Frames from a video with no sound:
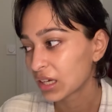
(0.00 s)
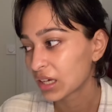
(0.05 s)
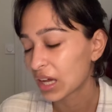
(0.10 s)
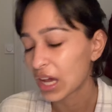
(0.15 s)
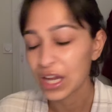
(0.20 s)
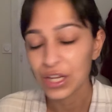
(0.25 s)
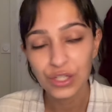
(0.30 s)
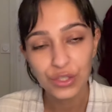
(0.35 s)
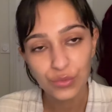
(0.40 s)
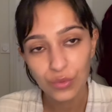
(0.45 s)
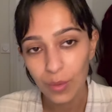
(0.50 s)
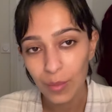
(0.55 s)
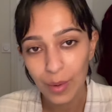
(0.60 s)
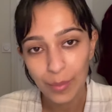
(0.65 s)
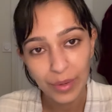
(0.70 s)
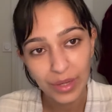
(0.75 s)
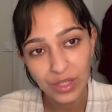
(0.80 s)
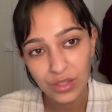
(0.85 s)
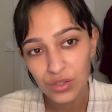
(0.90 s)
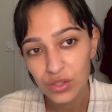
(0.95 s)
I just want my
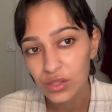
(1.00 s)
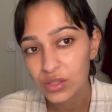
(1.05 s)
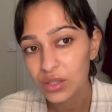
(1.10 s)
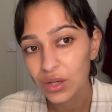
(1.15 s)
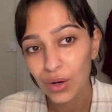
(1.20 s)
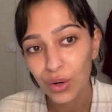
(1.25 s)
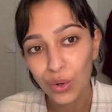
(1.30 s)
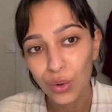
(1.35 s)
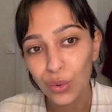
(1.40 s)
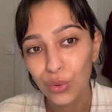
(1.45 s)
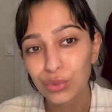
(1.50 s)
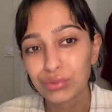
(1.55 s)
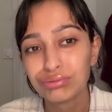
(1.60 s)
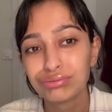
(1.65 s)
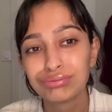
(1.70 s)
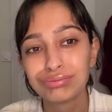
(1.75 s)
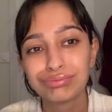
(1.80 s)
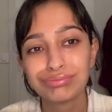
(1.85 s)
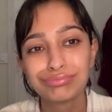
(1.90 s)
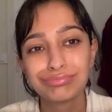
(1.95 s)
bed, so
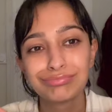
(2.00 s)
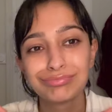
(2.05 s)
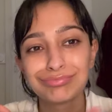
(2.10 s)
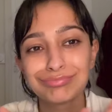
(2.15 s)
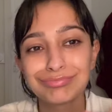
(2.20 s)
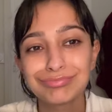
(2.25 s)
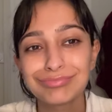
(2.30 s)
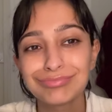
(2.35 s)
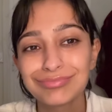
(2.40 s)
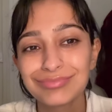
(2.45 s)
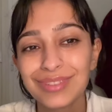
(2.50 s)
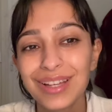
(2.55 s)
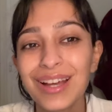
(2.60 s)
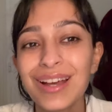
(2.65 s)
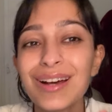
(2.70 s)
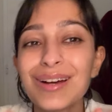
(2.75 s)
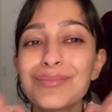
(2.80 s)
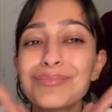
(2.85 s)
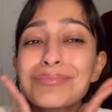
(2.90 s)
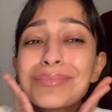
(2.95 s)

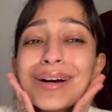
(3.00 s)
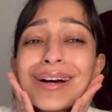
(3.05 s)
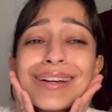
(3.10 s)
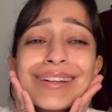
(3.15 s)
bye